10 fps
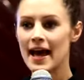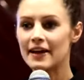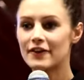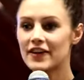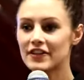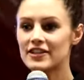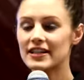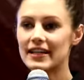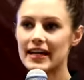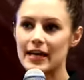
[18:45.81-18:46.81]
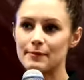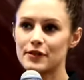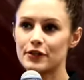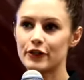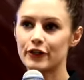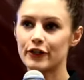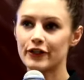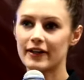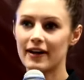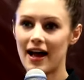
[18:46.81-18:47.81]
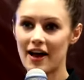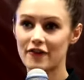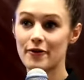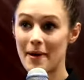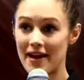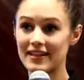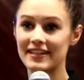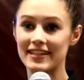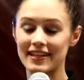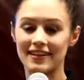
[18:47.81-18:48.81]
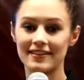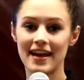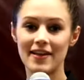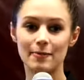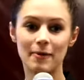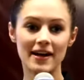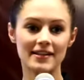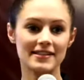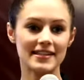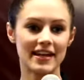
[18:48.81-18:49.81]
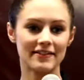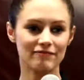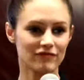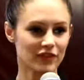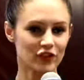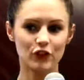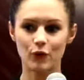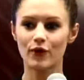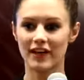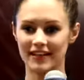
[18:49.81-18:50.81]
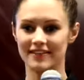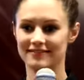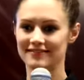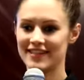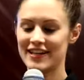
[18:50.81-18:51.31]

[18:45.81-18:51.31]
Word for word: and eventually it came to uh, about a year and the buyer said you're in.